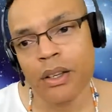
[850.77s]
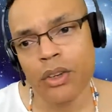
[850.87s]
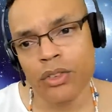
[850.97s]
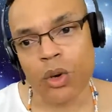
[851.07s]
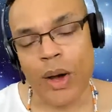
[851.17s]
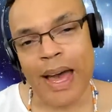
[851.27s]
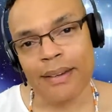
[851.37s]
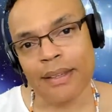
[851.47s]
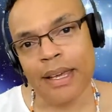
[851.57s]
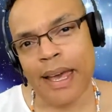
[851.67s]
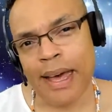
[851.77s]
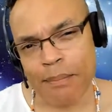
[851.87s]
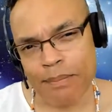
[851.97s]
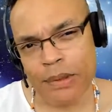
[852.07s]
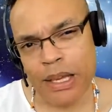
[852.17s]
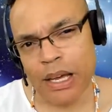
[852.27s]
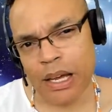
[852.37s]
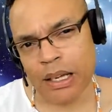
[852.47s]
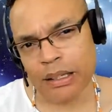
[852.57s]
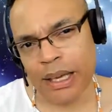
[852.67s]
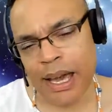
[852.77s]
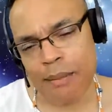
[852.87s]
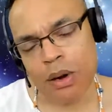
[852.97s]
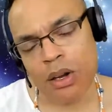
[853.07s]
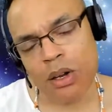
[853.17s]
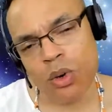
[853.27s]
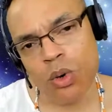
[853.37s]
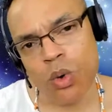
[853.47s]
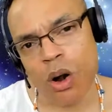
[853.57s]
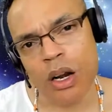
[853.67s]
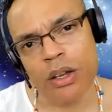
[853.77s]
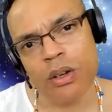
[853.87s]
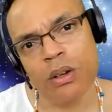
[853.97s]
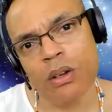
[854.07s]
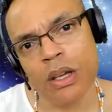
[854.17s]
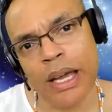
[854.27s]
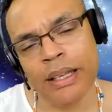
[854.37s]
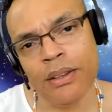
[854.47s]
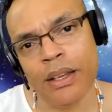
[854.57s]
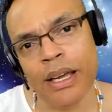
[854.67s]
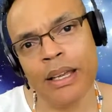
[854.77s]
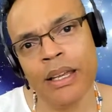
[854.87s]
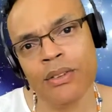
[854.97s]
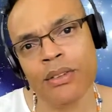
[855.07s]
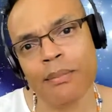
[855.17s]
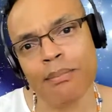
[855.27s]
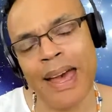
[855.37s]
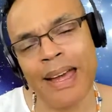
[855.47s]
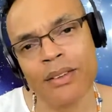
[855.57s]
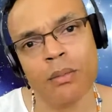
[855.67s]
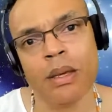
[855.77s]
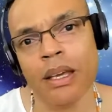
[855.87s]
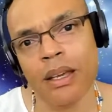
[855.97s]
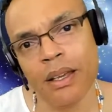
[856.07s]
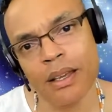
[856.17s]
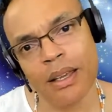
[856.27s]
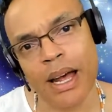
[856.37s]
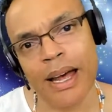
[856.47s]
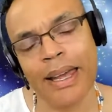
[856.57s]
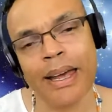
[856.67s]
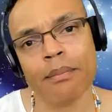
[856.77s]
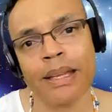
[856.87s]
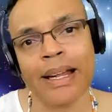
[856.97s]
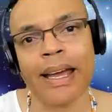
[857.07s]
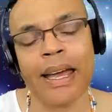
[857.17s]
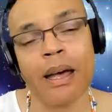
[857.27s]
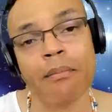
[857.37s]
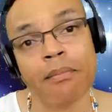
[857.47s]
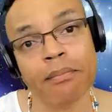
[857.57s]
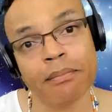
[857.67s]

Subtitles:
So I asked the camera, who are you? And he said back to me, I am that I am.